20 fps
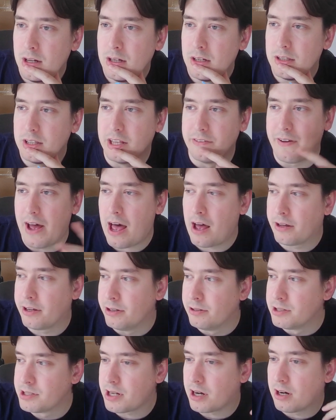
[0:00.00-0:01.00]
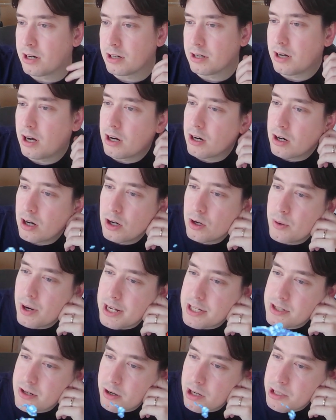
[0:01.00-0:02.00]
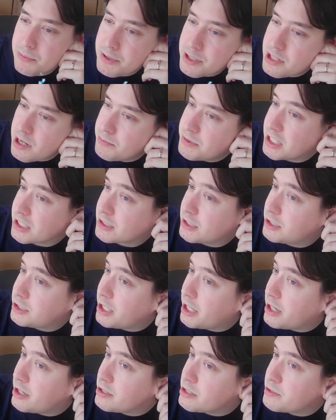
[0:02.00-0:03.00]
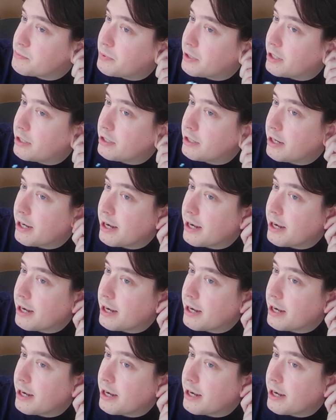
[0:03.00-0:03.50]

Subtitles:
The values are always going to be subject, but